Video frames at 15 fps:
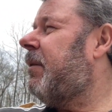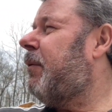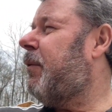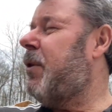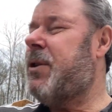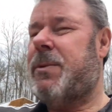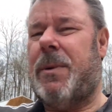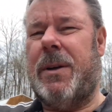
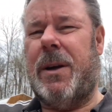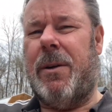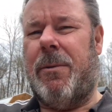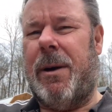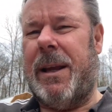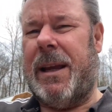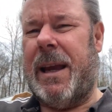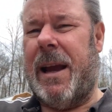First one didn't
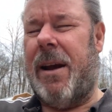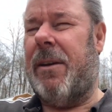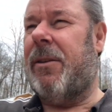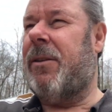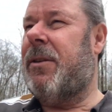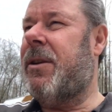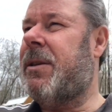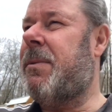really count
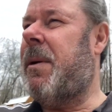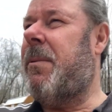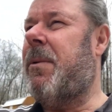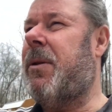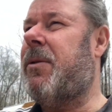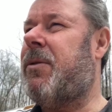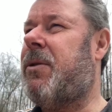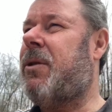because we
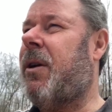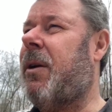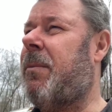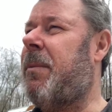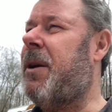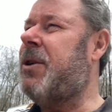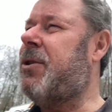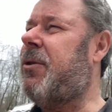were trying to
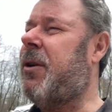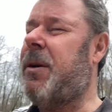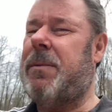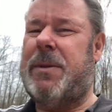measure it.